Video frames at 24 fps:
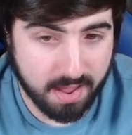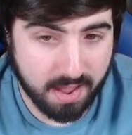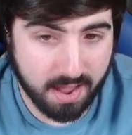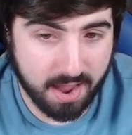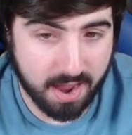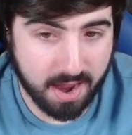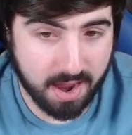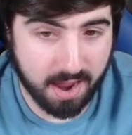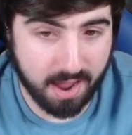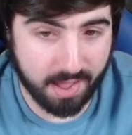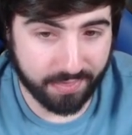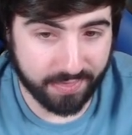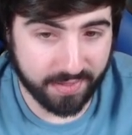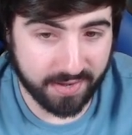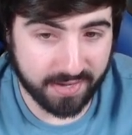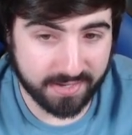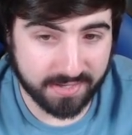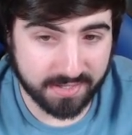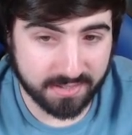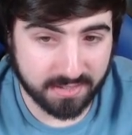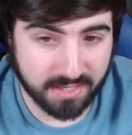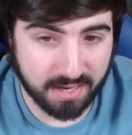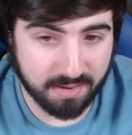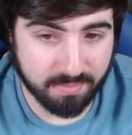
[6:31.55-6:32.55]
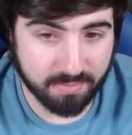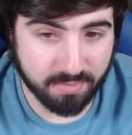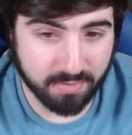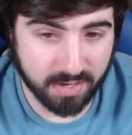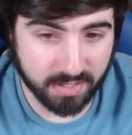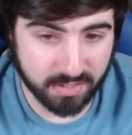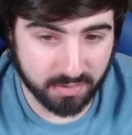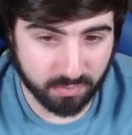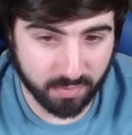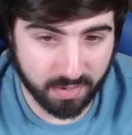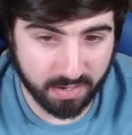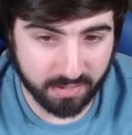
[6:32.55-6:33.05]
I think December
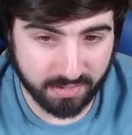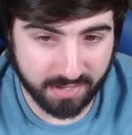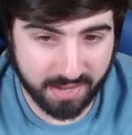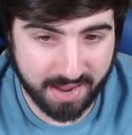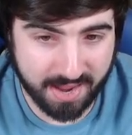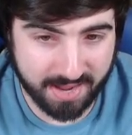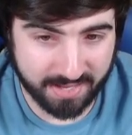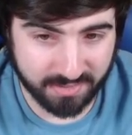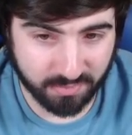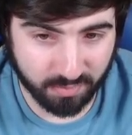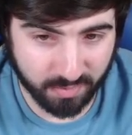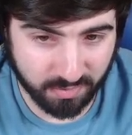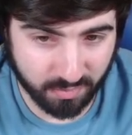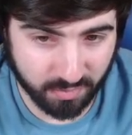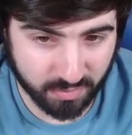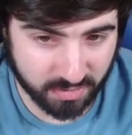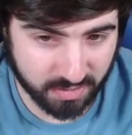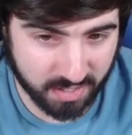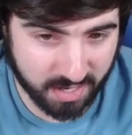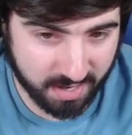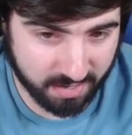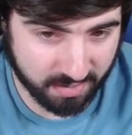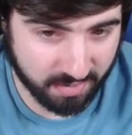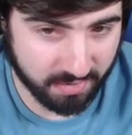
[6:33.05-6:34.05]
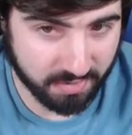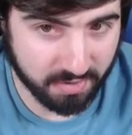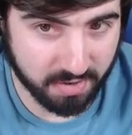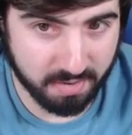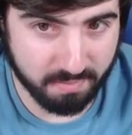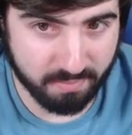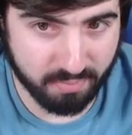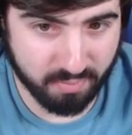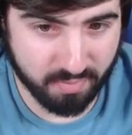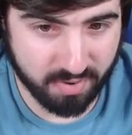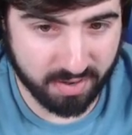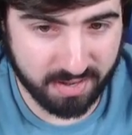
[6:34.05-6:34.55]
as well, yeah, is when you saw
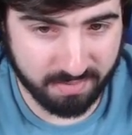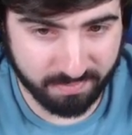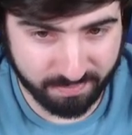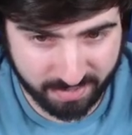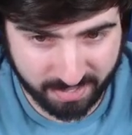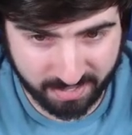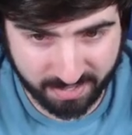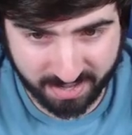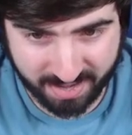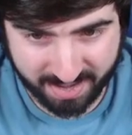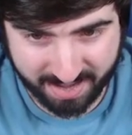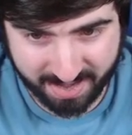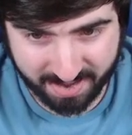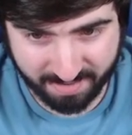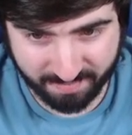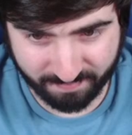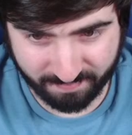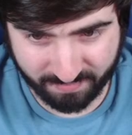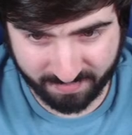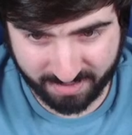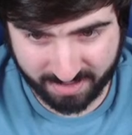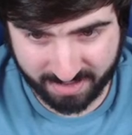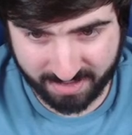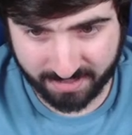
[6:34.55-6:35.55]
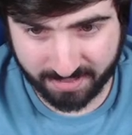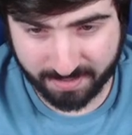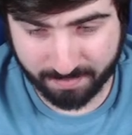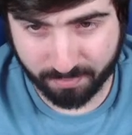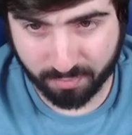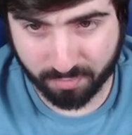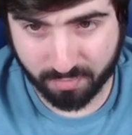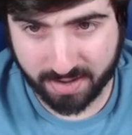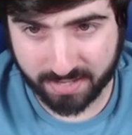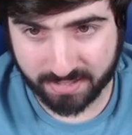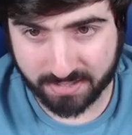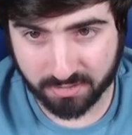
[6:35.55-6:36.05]
another pretty big hit in the
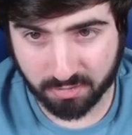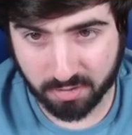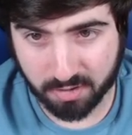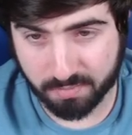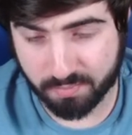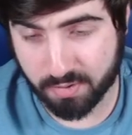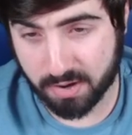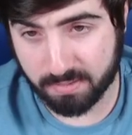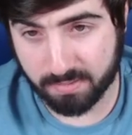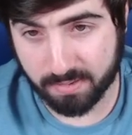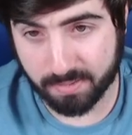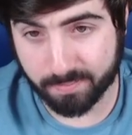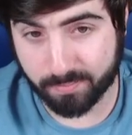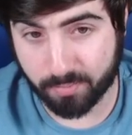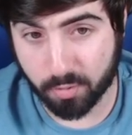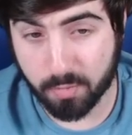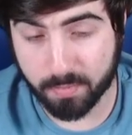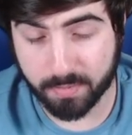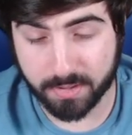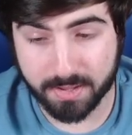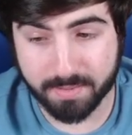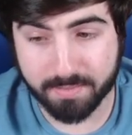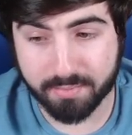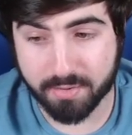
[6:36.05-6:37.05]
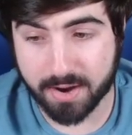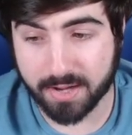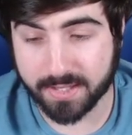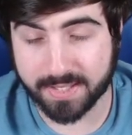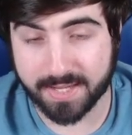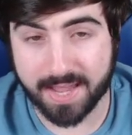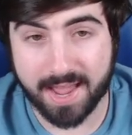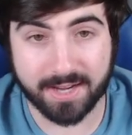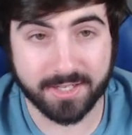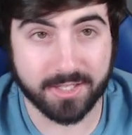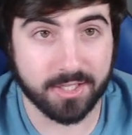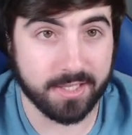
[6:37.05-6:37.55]
price, or a pretty big boom in the price,
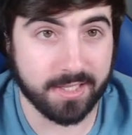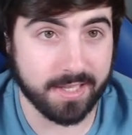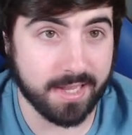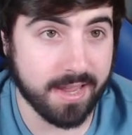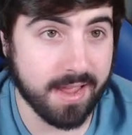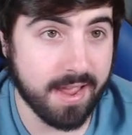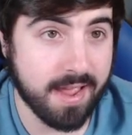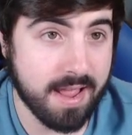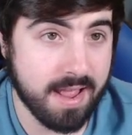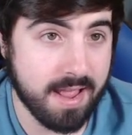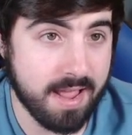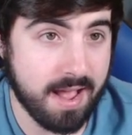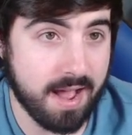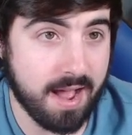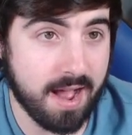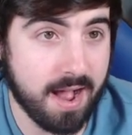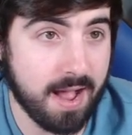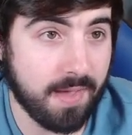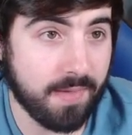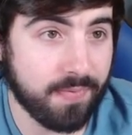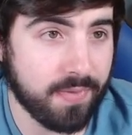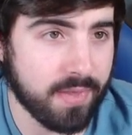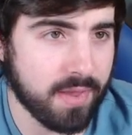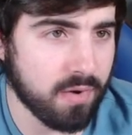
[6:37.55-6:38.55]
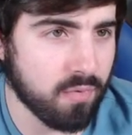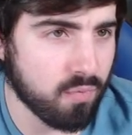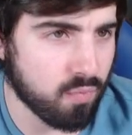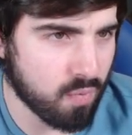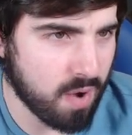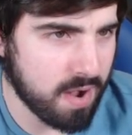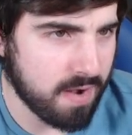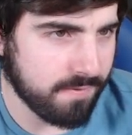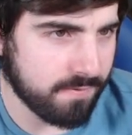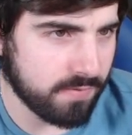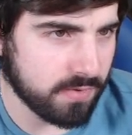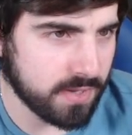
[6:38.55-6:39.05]
actually. And
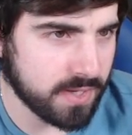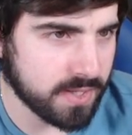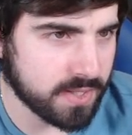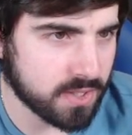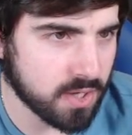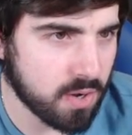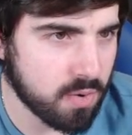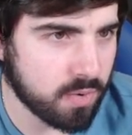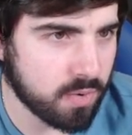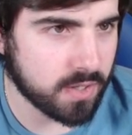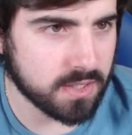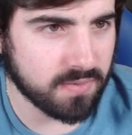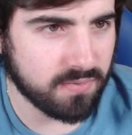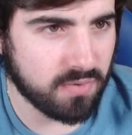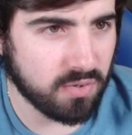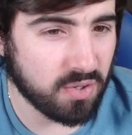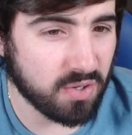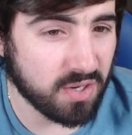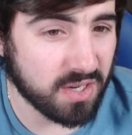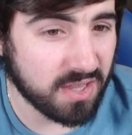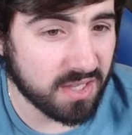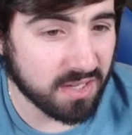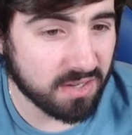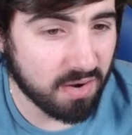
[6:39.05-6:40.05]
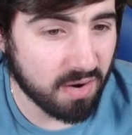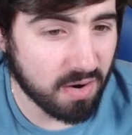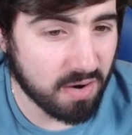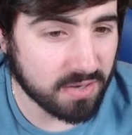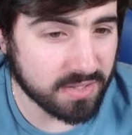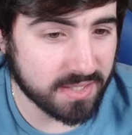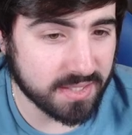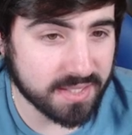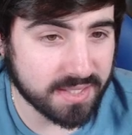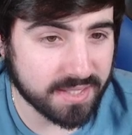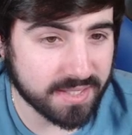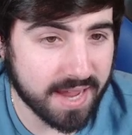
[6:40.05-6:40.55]
rightfully so, if you look at the
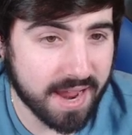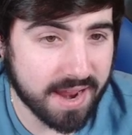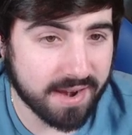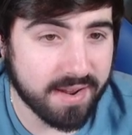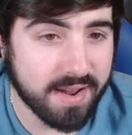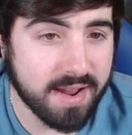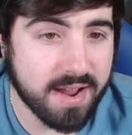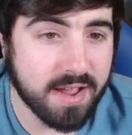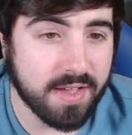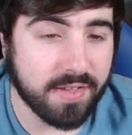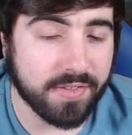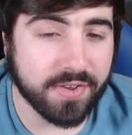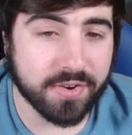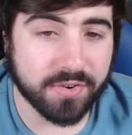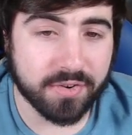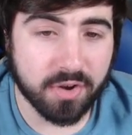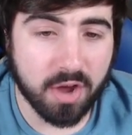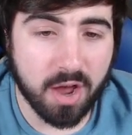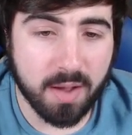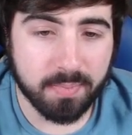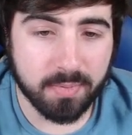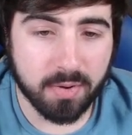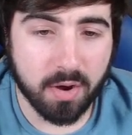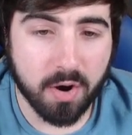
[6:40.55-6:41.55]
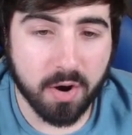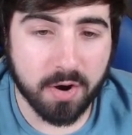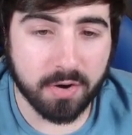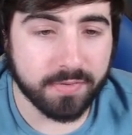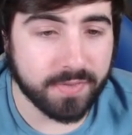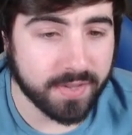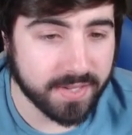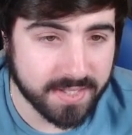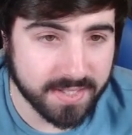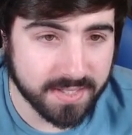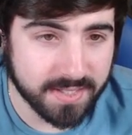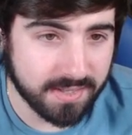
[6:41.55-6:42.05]
cards inside, your top
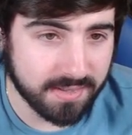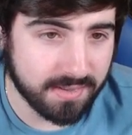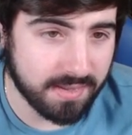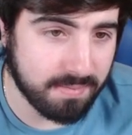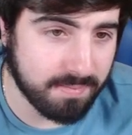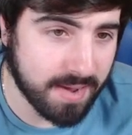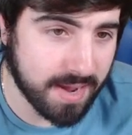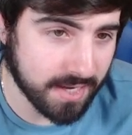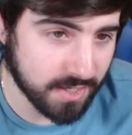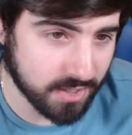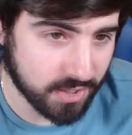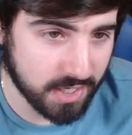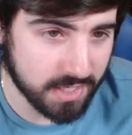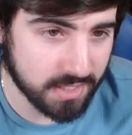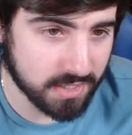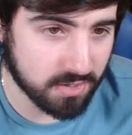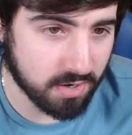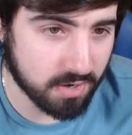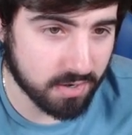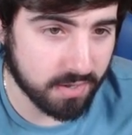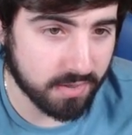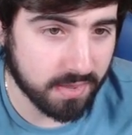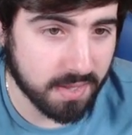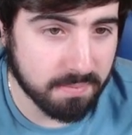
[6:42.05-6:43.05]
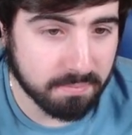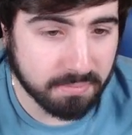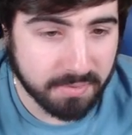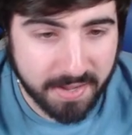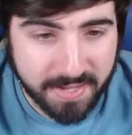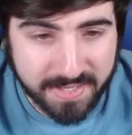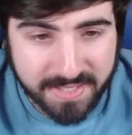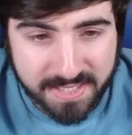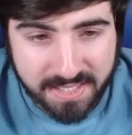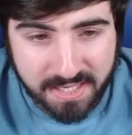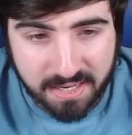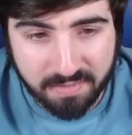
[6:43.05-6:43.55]
card, this is the main chase card, the
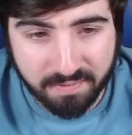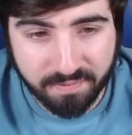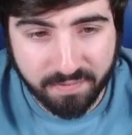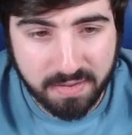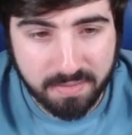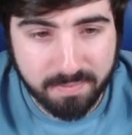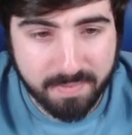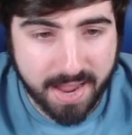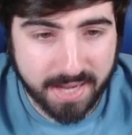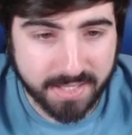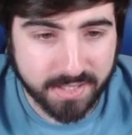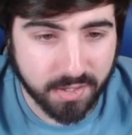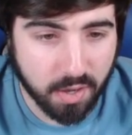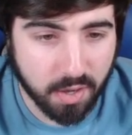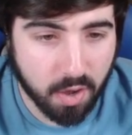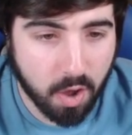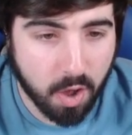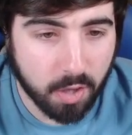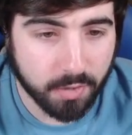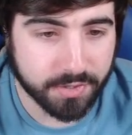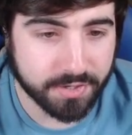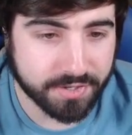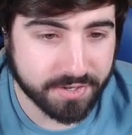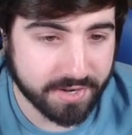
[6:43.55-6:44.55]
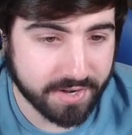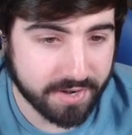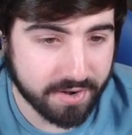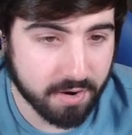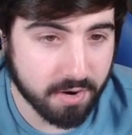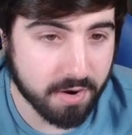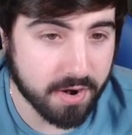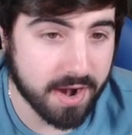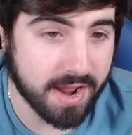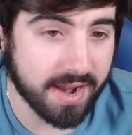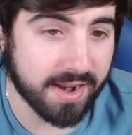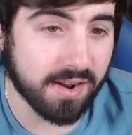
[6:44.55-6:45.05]
Blaziken VMAX alternate
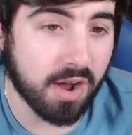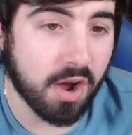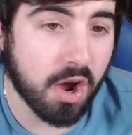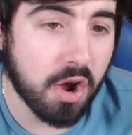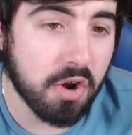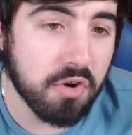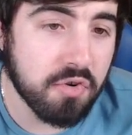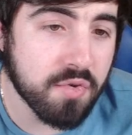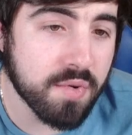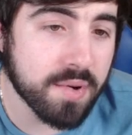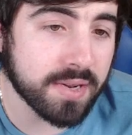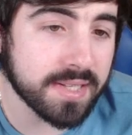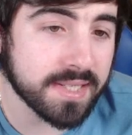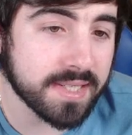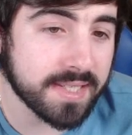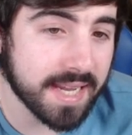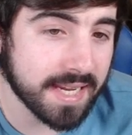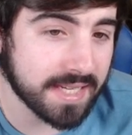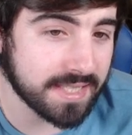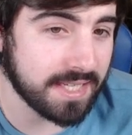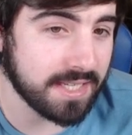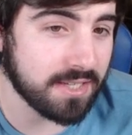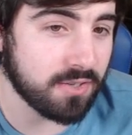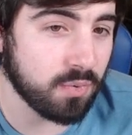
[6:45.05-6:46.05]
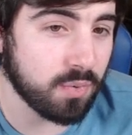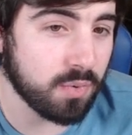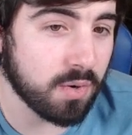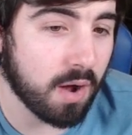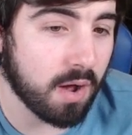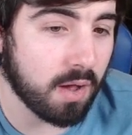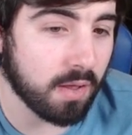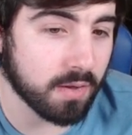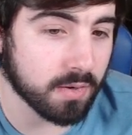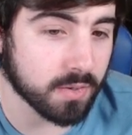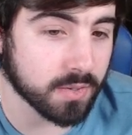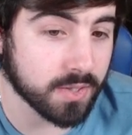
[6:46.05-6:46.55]
art at
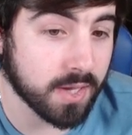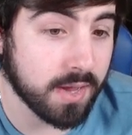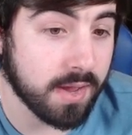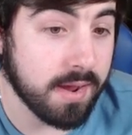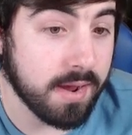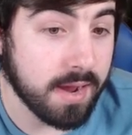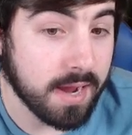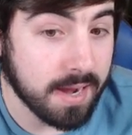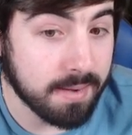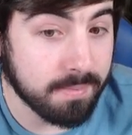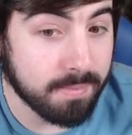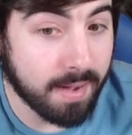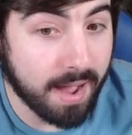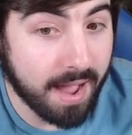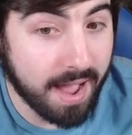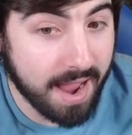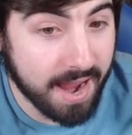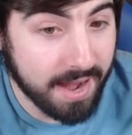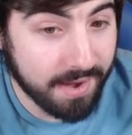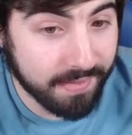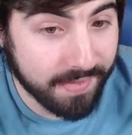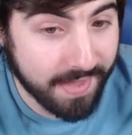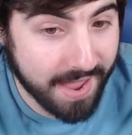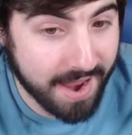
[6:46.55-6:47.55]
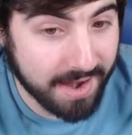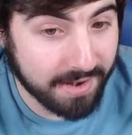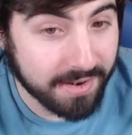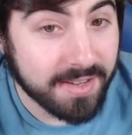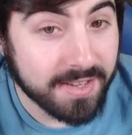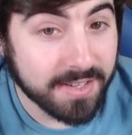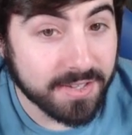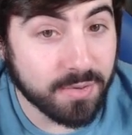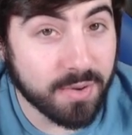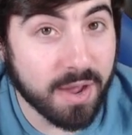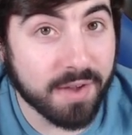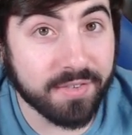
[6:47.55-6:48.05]
$162. And behind that,
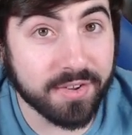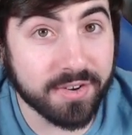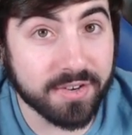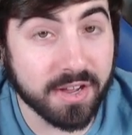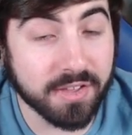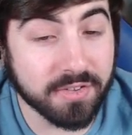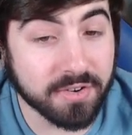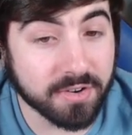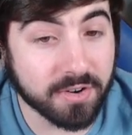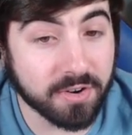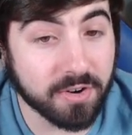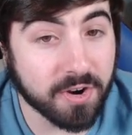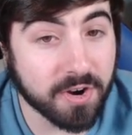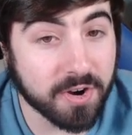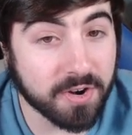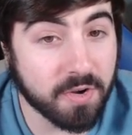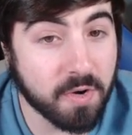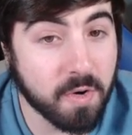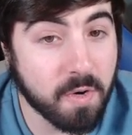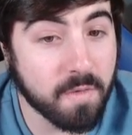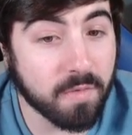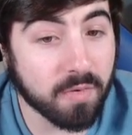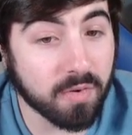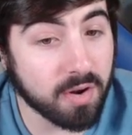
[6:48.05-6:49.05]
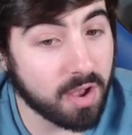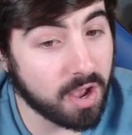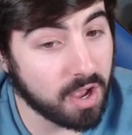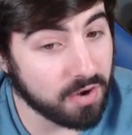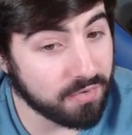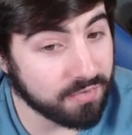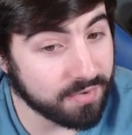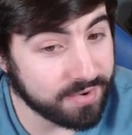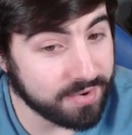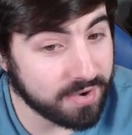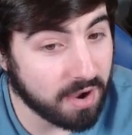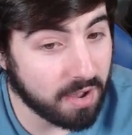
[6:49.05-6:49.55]
you have another card over
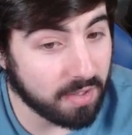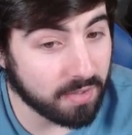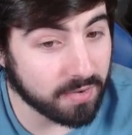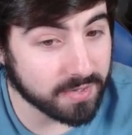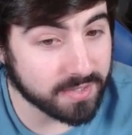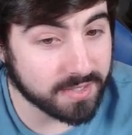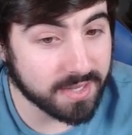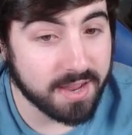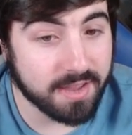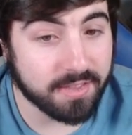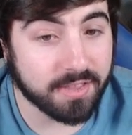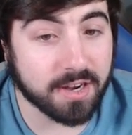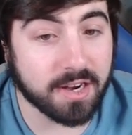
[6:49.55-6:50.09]
$100, the